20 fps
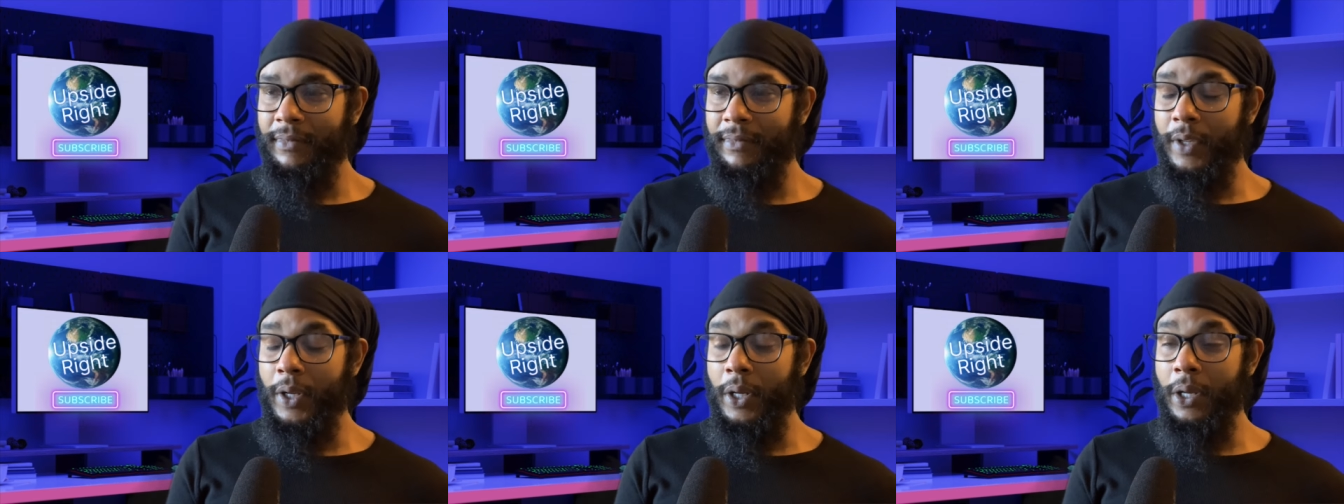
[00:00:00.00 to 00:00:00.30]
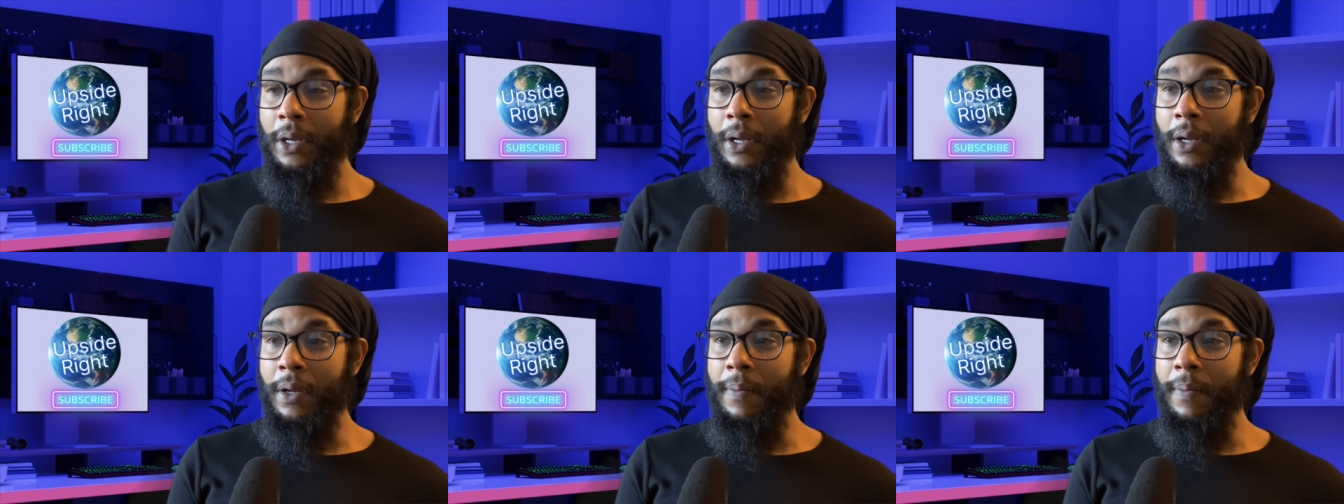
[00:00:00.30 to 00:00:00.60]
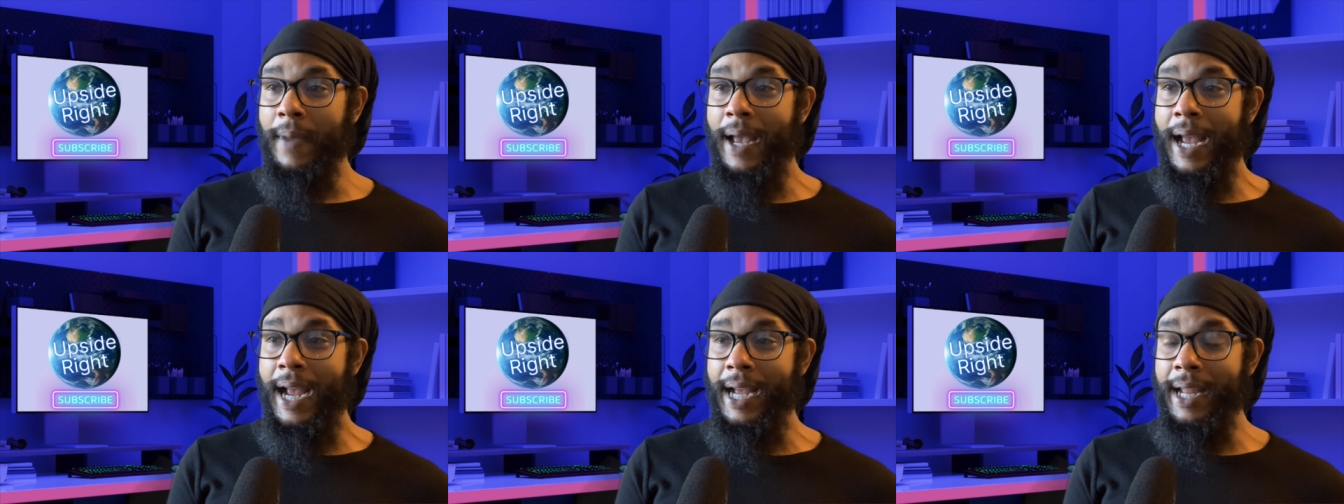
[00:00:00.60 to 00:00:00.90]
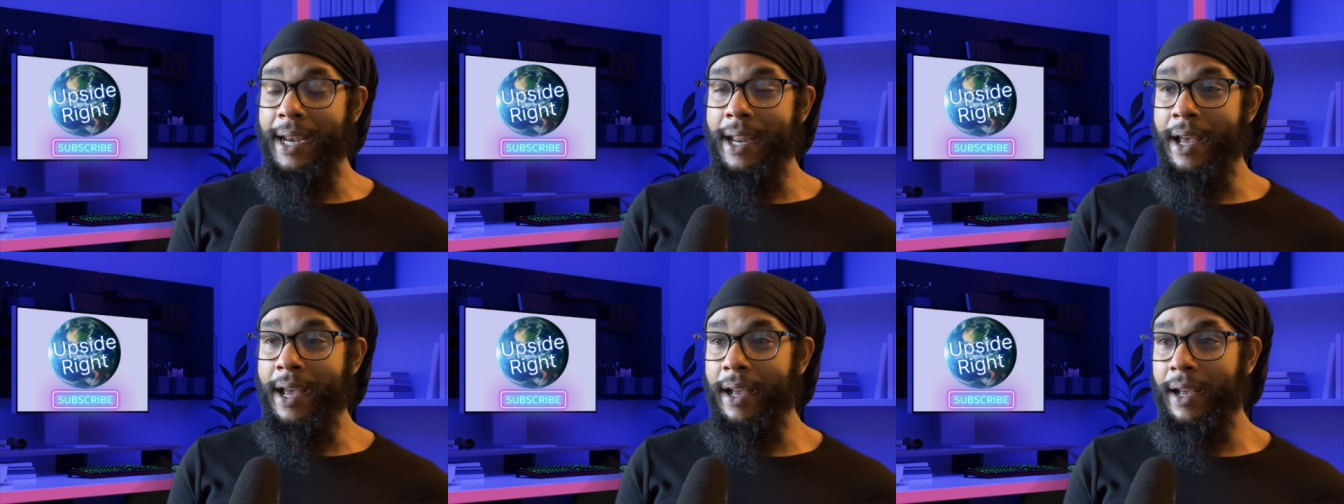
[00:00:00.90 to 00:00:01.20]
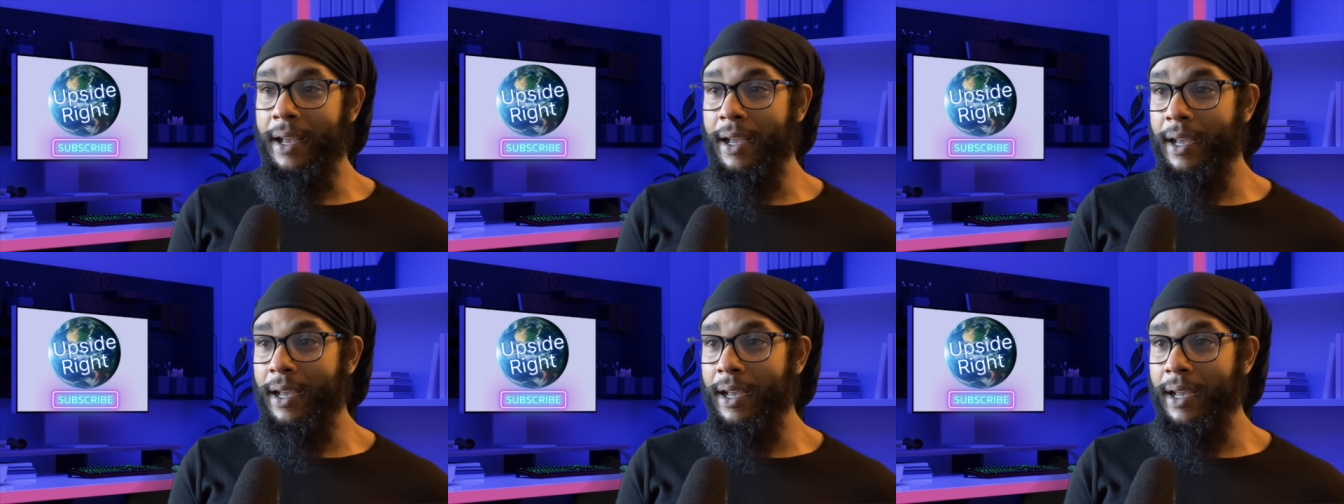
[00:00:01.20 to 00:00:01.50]
Oh man,
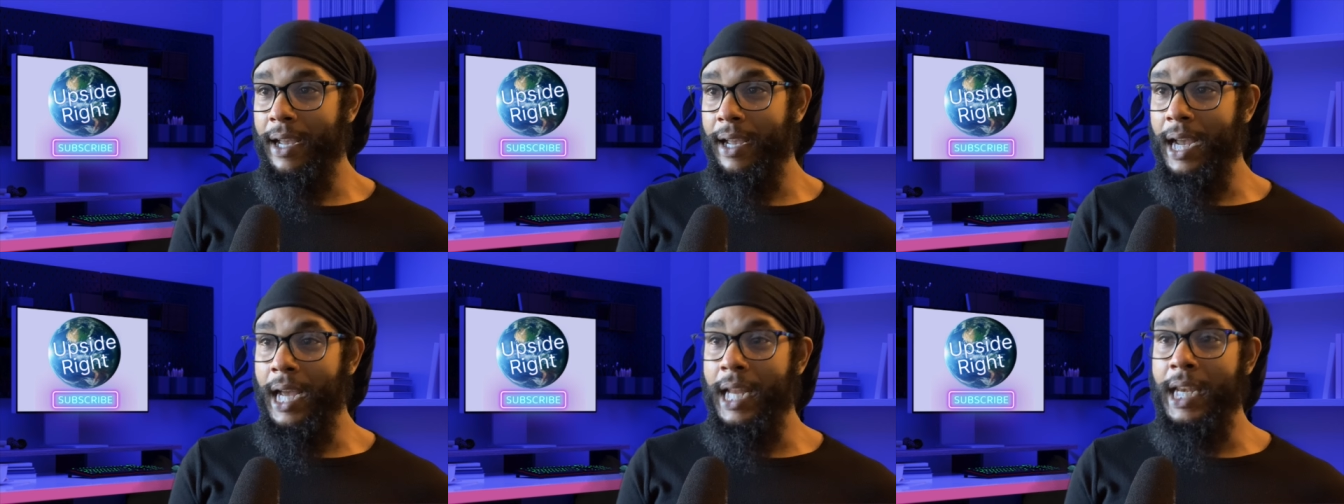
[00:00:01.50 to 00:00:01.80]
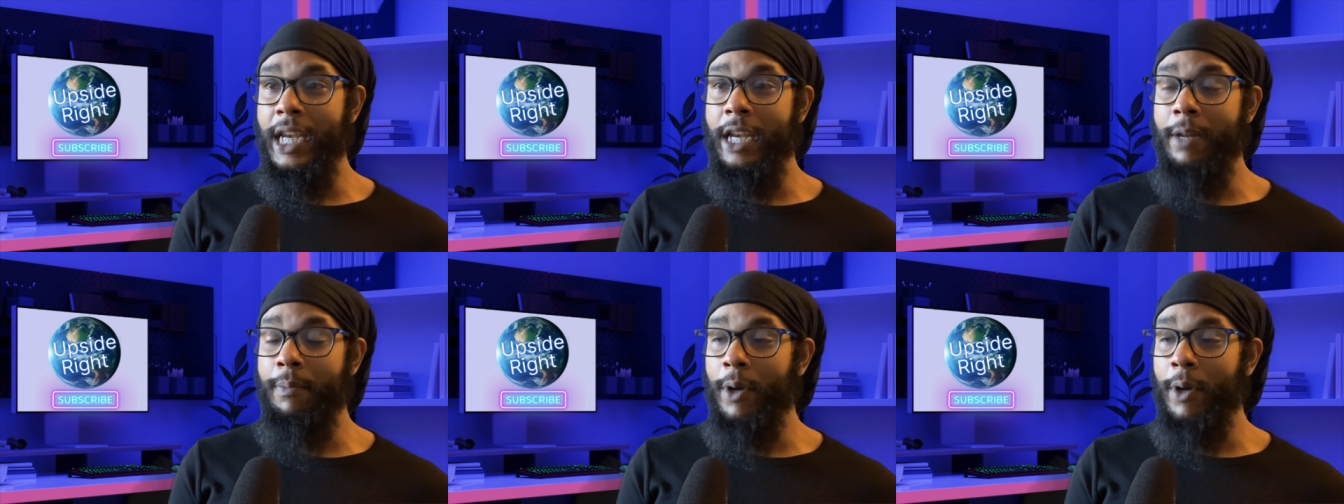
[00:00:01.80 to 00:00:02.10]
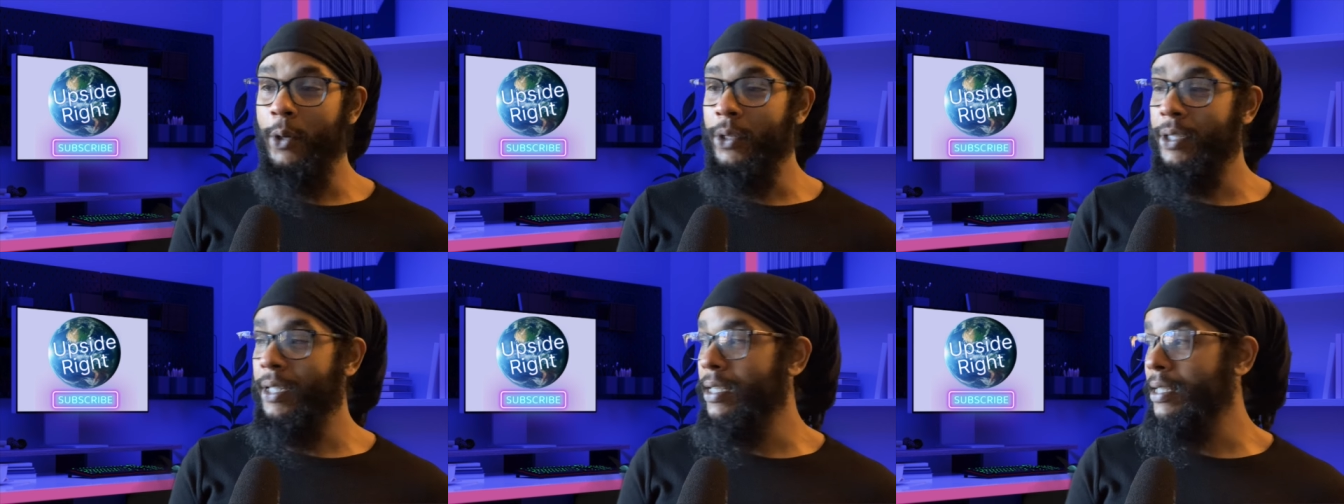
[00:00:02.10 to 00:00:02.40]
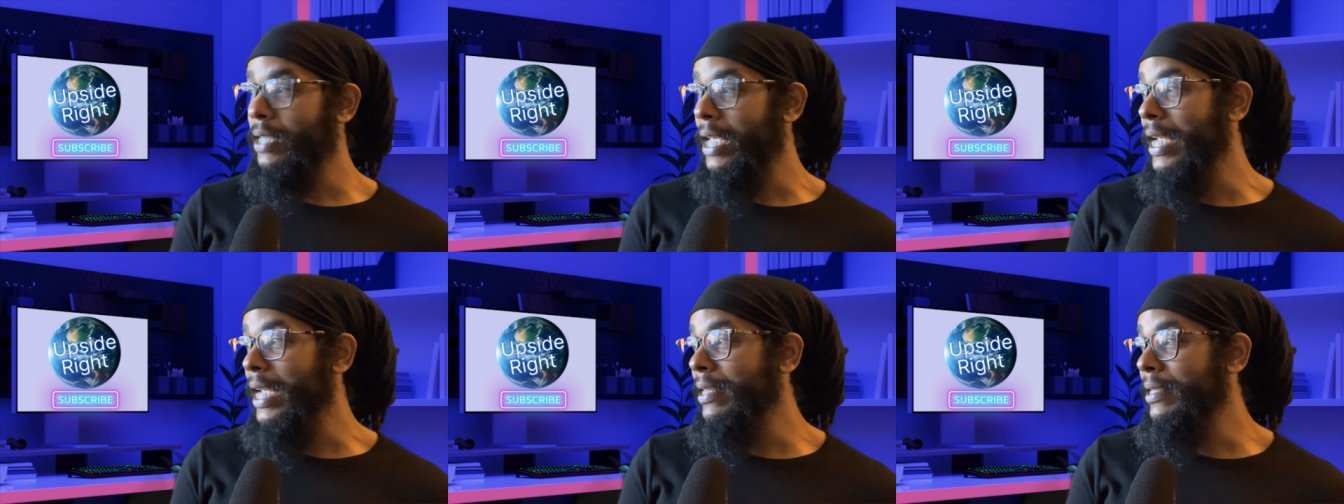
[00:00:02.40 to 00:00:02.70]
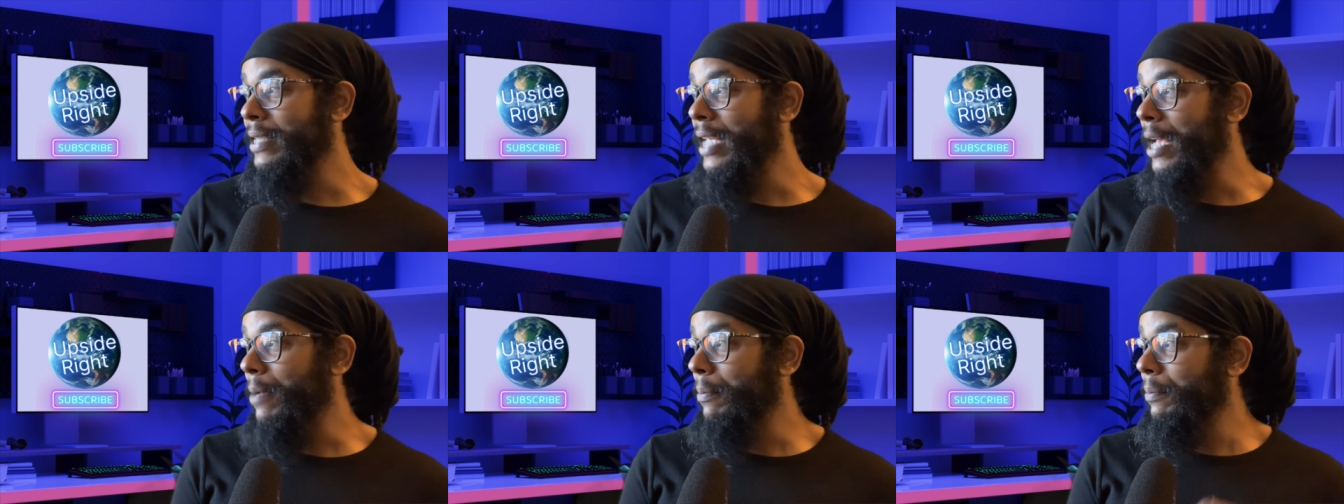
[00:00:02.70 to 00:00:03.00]
I need to post this
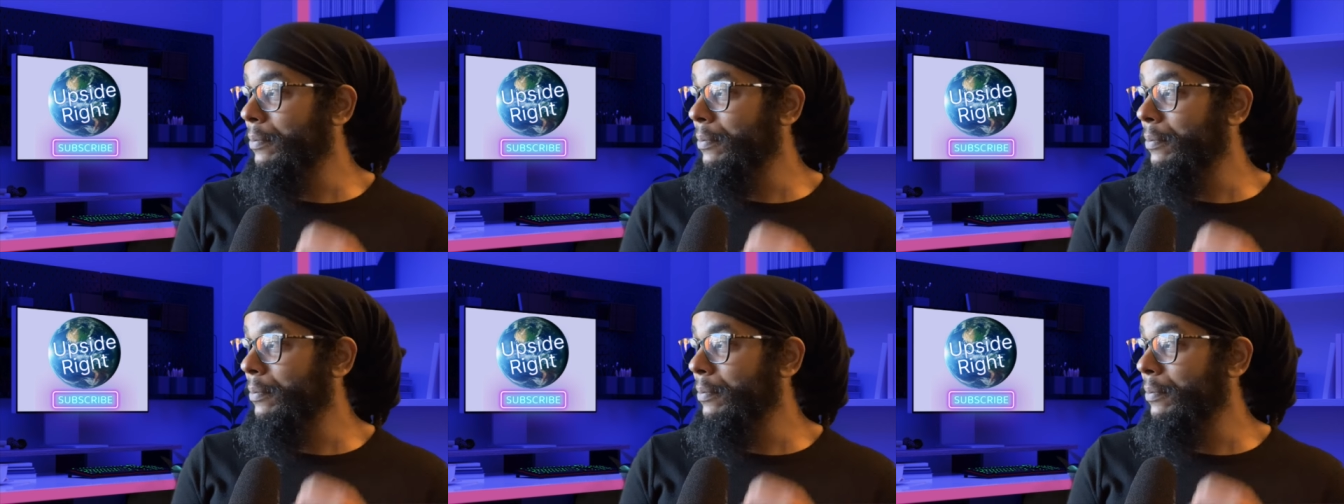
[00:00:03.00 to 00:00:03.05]
ASAP.